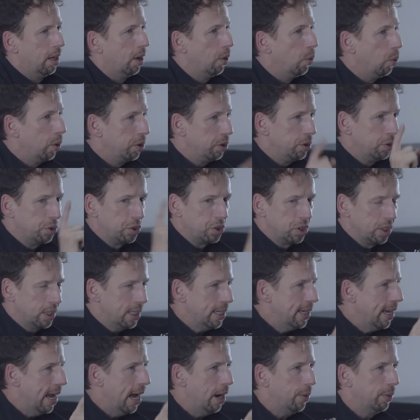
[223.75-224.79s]
When you
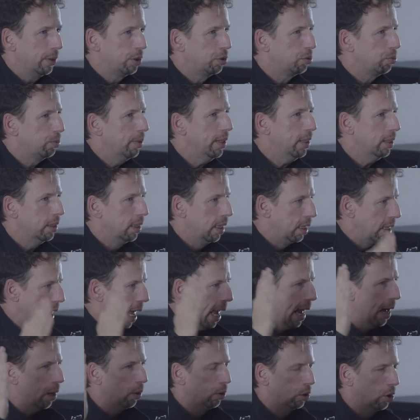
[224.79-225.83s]
see how it's written and
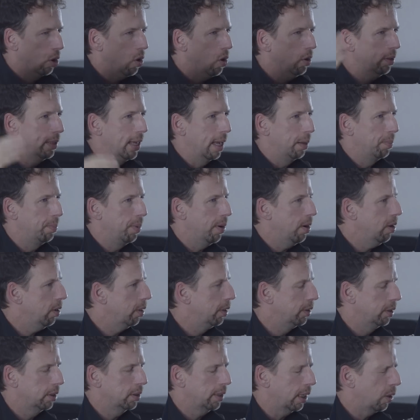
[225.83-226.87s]
how long that bar
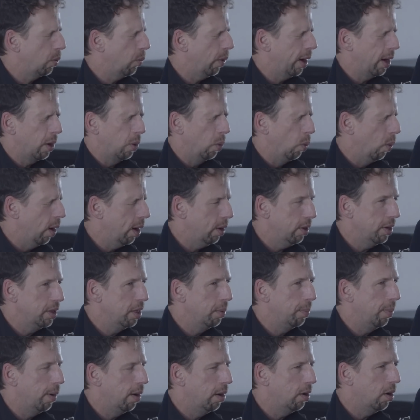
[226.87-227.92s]
is, it's like, wait, where in
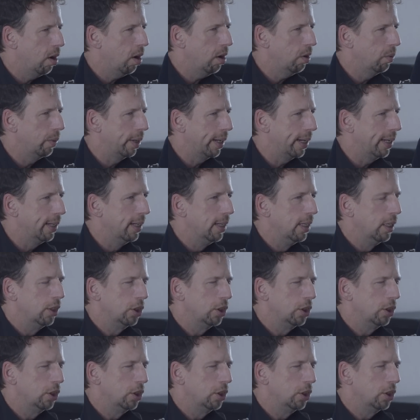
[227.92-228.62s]
the bar are we?